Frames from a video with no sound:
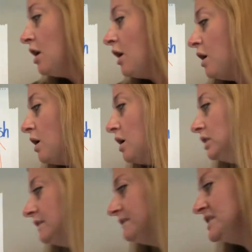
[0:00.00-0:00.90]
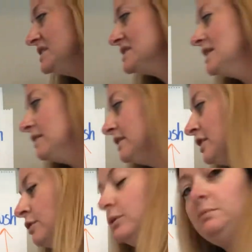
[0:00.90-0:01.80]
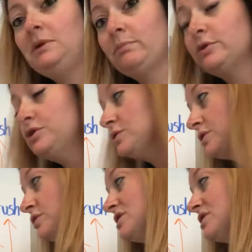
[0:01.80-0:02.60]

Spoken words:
All of these down here would be producers.